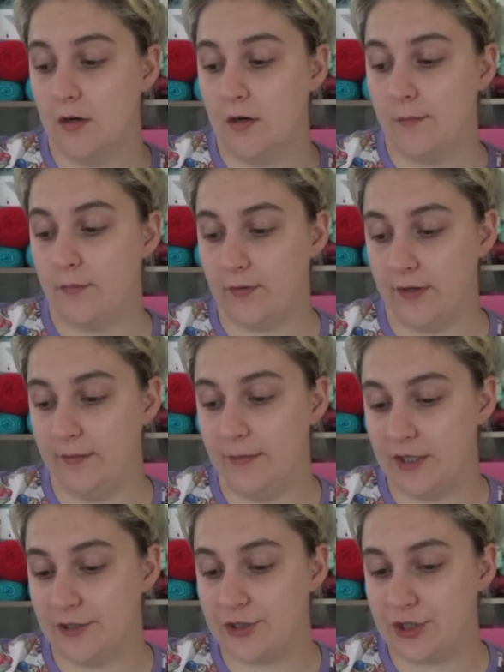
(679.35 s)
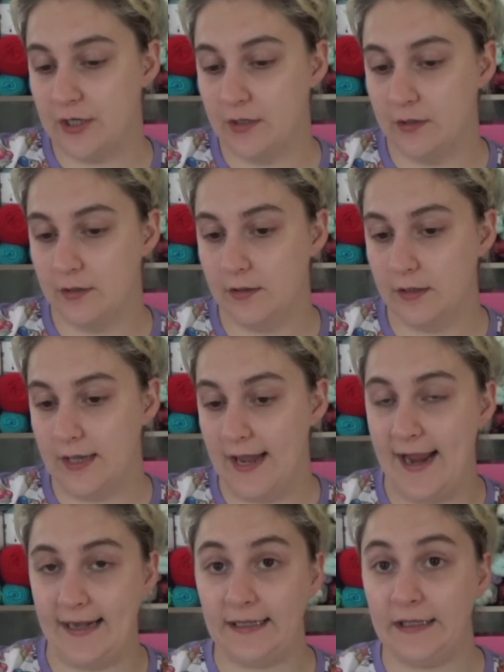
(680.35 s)
pretty much
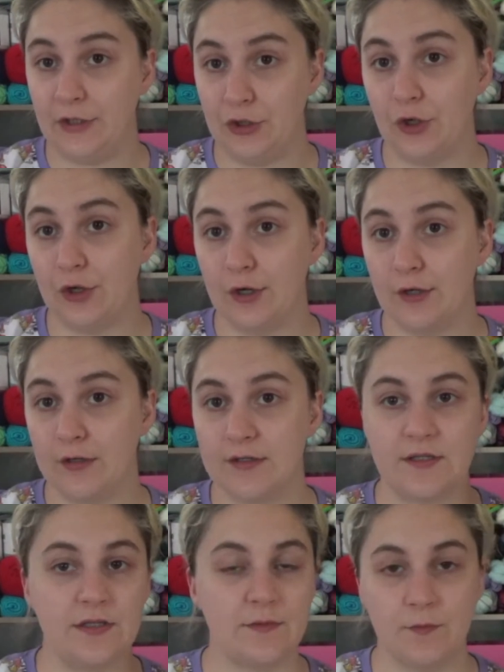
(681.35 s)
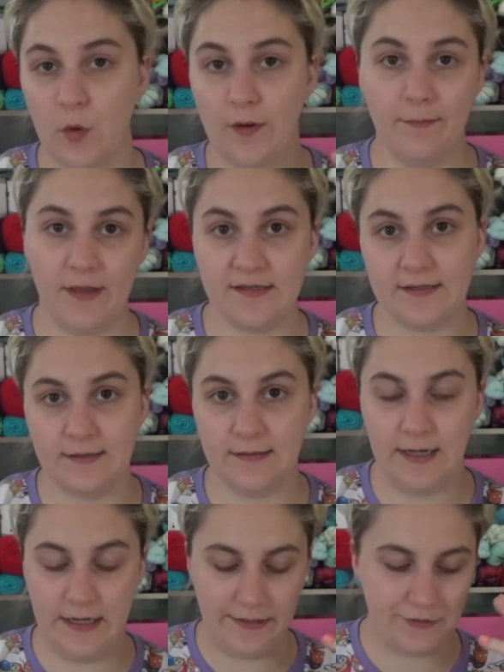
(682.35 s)
any yarn because it's going based on
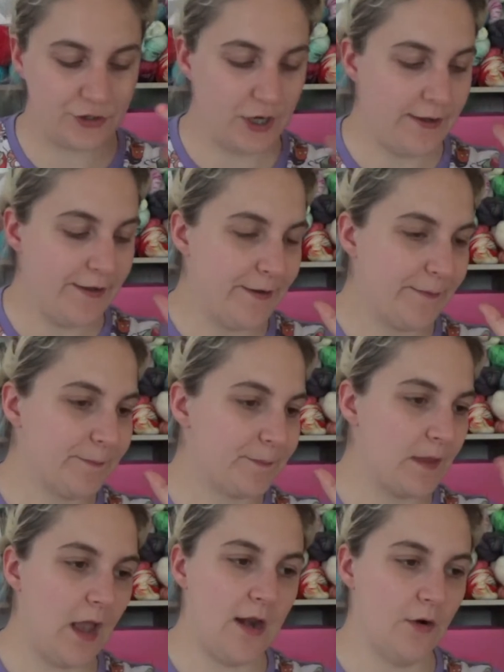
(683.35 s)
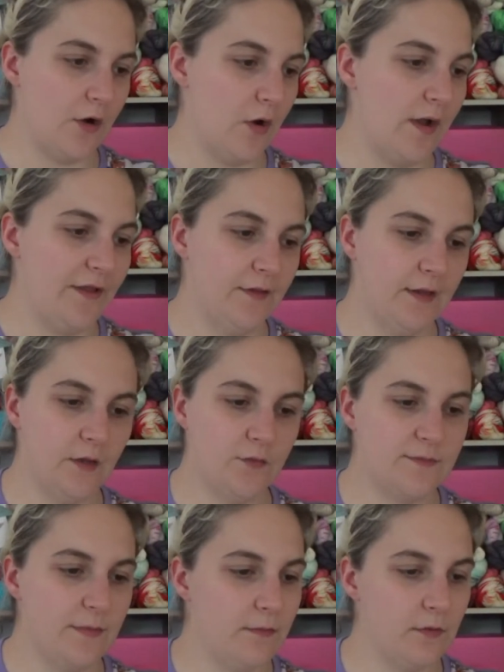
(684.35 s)
gauge. I don't know. I think it was,
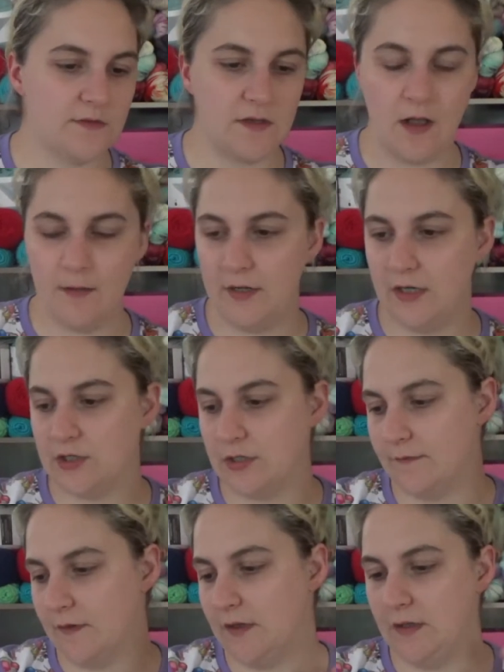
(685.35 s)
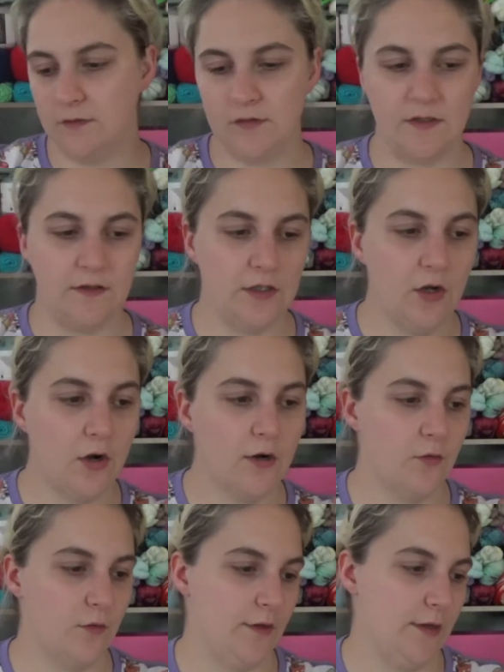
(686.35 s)
maybe it was a combination of the needles and the yarn
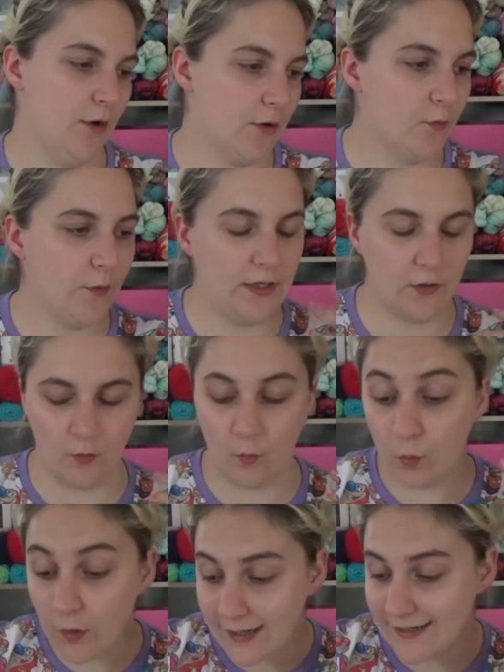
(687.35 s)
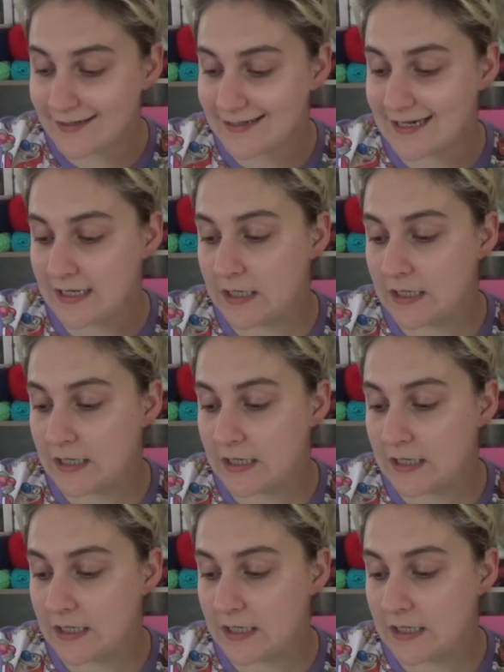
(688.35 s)
or the yarn weight or what.